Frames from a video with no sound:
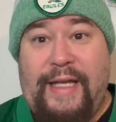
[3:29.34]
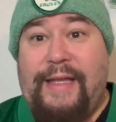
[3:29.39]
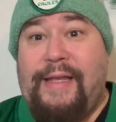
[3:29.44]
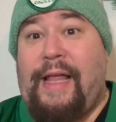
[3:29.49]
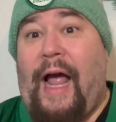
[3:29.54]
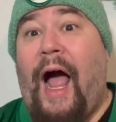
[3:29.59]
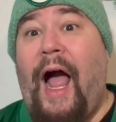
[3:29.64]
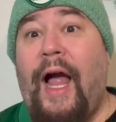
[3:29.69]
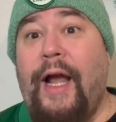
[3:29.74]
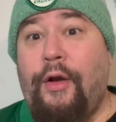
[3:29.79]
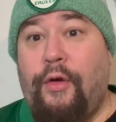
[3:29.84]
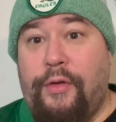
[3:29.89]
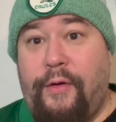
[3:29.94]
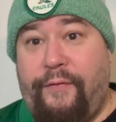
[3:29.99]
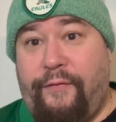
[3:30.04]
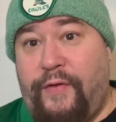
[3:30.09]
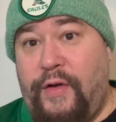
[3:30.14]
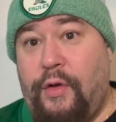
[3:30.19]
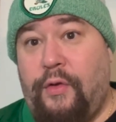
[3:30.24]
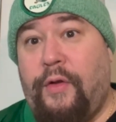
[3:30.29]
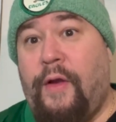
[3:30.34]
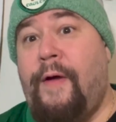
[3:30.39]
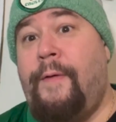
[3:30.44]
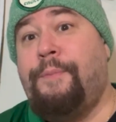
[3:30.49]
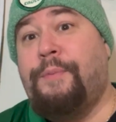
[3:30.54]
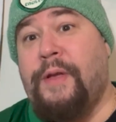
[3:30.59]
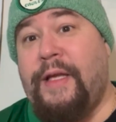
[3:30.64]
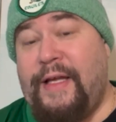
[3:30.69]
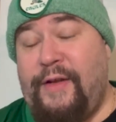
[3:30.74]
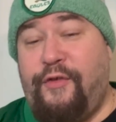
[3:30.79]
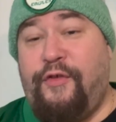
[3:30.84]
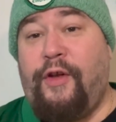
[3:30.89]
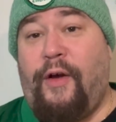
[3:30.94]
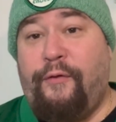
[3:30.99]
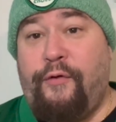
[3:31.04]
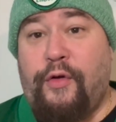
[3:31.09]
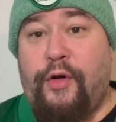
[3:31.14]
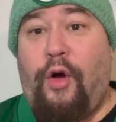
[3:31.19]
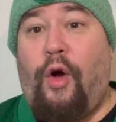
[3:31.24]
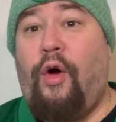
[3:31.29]
died on the field. He
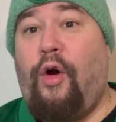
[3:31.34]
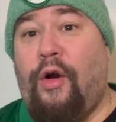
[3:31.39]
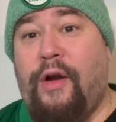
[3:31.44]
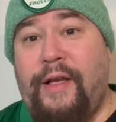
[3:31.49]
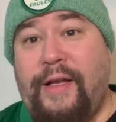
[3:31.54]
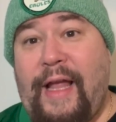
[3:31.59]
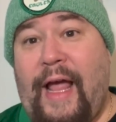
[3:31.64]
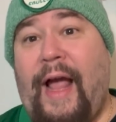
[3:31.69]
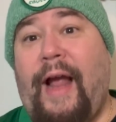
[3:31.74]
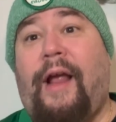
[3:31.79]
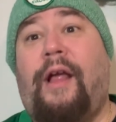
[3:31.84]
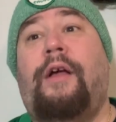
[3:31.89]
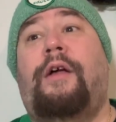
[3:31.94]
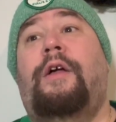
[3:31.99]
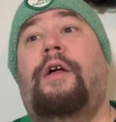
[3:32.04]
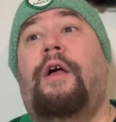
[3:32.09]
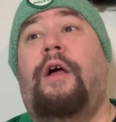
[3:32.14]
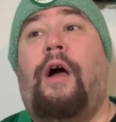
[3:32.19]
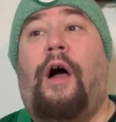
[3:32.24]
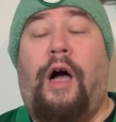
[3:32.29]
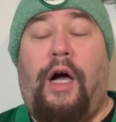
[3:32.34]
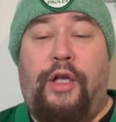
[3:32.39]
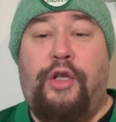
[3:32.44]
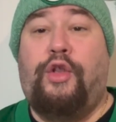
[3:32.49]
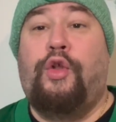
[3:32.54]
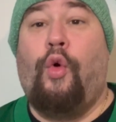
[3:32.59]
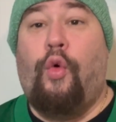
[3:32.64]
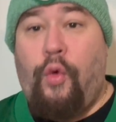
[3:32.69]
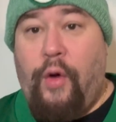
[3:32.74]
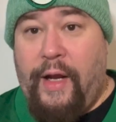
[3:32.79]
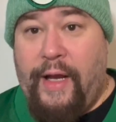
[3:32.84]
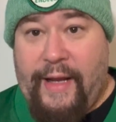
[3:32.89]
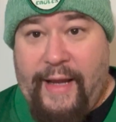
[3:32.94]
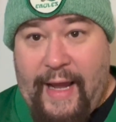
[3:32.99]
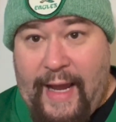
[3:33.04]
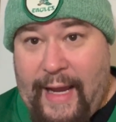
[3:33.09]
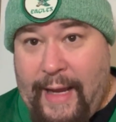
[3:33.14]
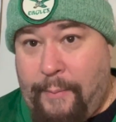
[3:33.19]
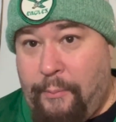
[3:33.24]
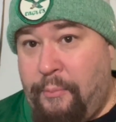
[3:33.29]
suffered a heart attack during a
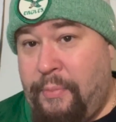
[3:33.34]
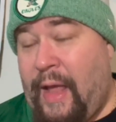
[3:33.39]
game.